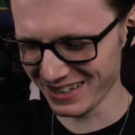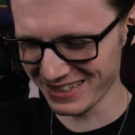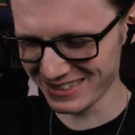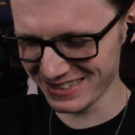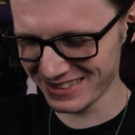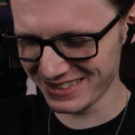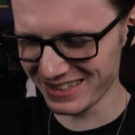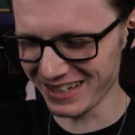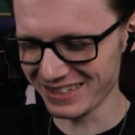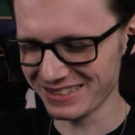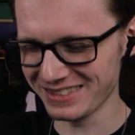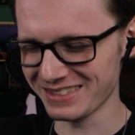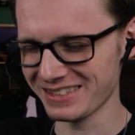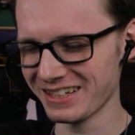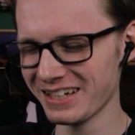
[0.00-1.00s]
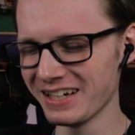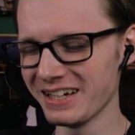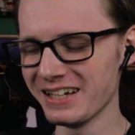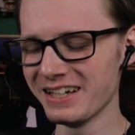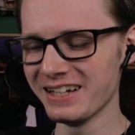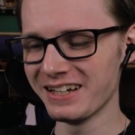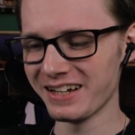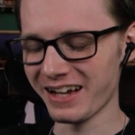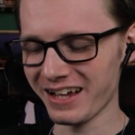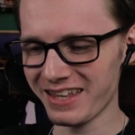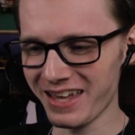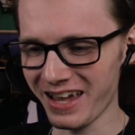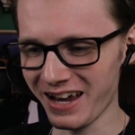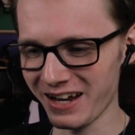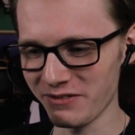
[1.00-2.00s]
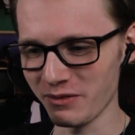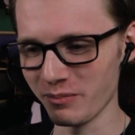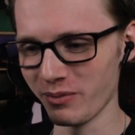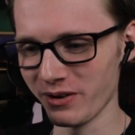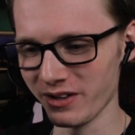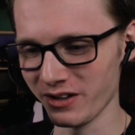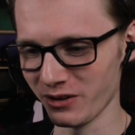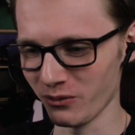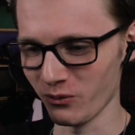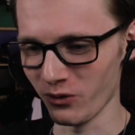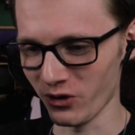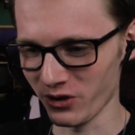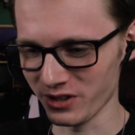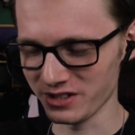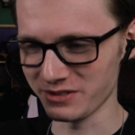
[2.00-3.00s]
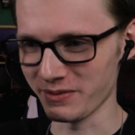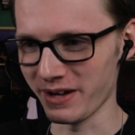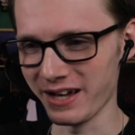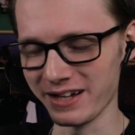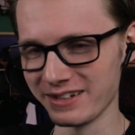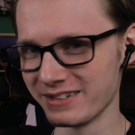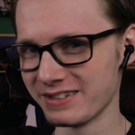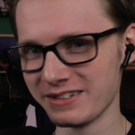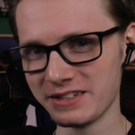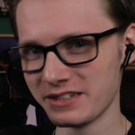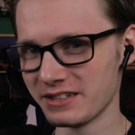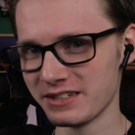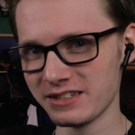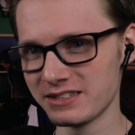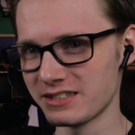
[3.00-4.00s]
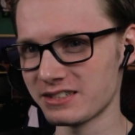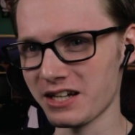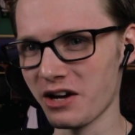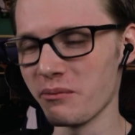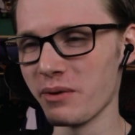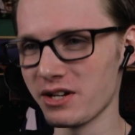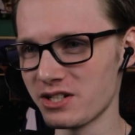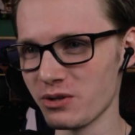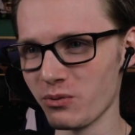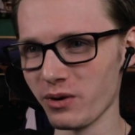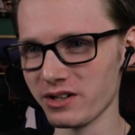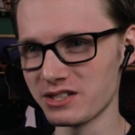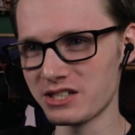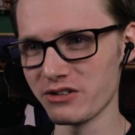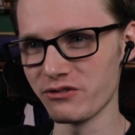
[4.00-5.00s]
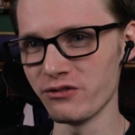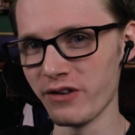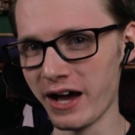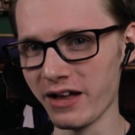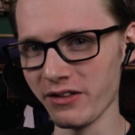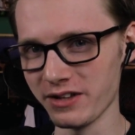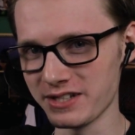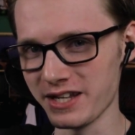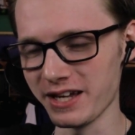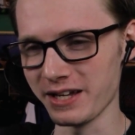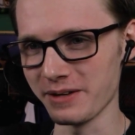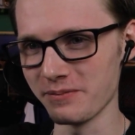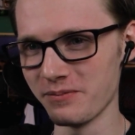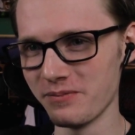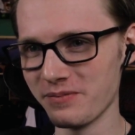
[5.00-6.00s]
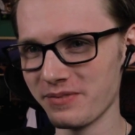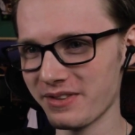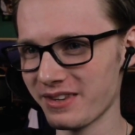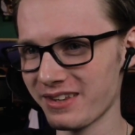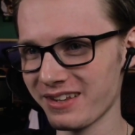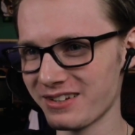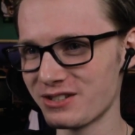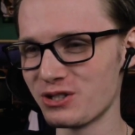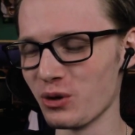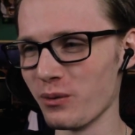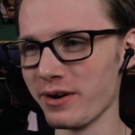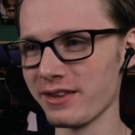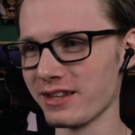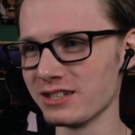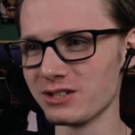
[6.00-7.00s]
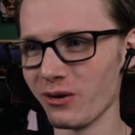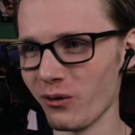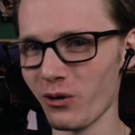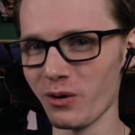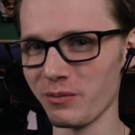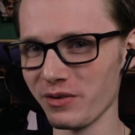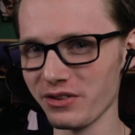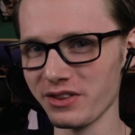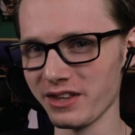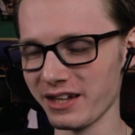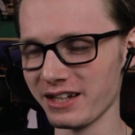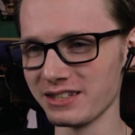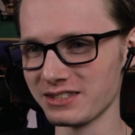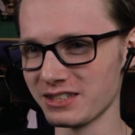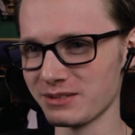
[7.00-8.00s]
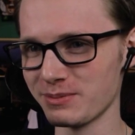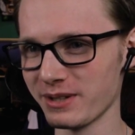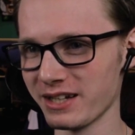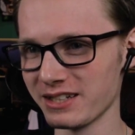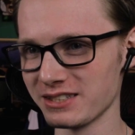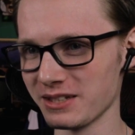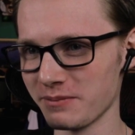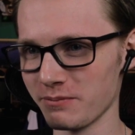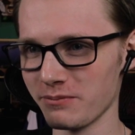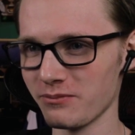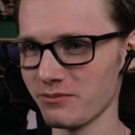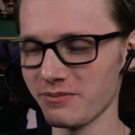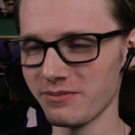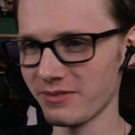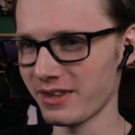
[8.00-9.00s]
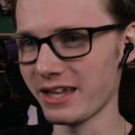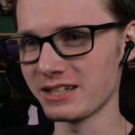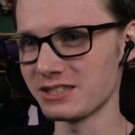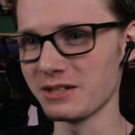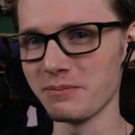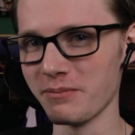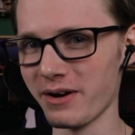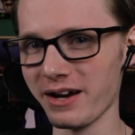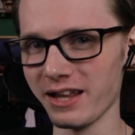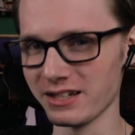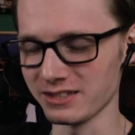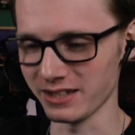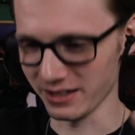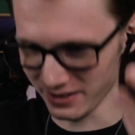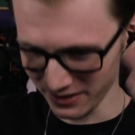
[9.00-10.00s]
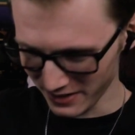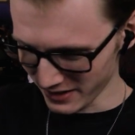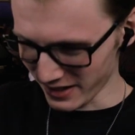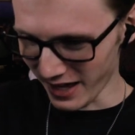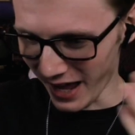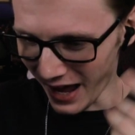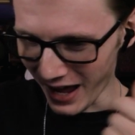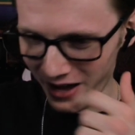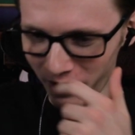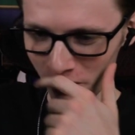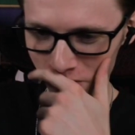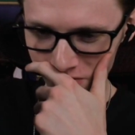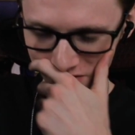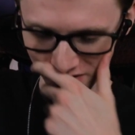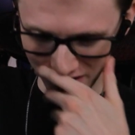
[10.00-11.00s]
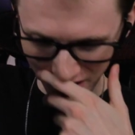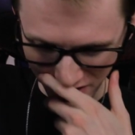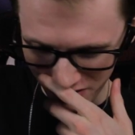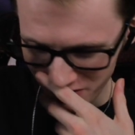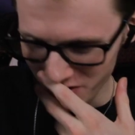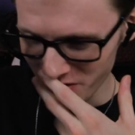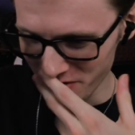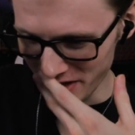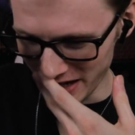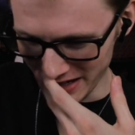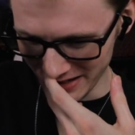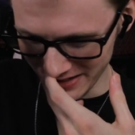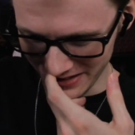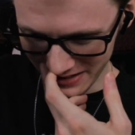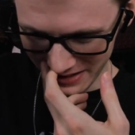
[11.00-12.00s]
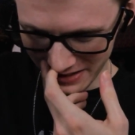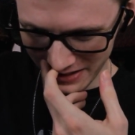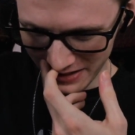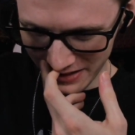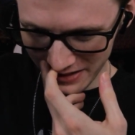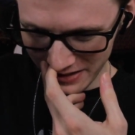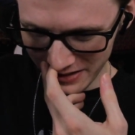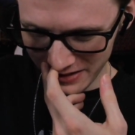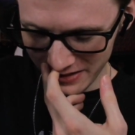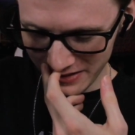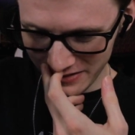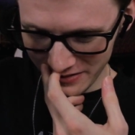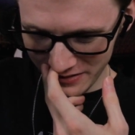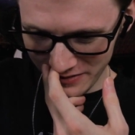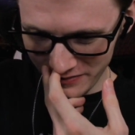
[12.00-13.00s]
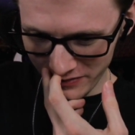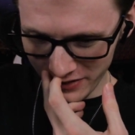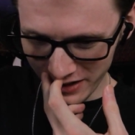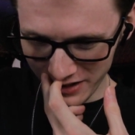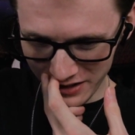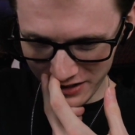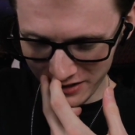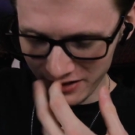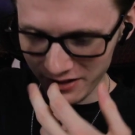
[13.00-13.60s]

He's just. I can't even put it into words, man. Just how much he wants to validate doing these horrible things just because it gets him money. It's like, how can you do that? Like, like